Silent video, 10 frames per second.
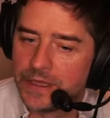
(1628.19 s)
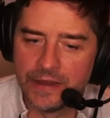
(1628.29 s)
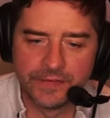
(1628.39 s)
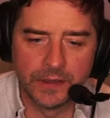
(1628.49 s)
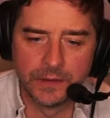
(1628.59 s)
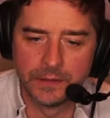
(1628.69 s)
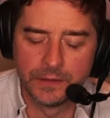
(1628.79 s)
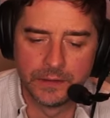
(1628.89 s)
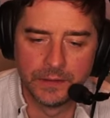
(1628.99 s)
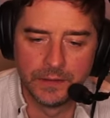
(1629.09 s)
Careful.
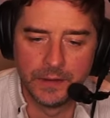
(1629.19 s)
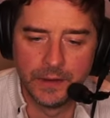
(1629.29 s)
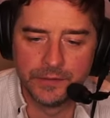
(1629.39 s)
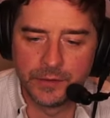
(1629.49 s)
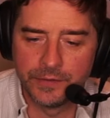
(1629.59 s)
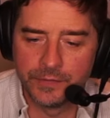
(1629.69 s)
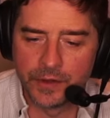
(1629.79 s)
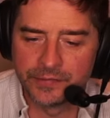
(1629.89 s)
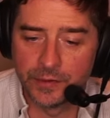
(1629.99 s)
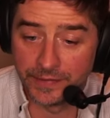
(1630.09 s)
So they've
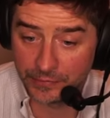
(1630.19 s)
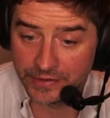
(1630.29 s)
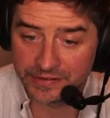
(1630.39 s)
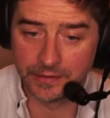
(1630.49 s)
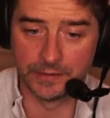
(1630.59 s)
lost one. There it is.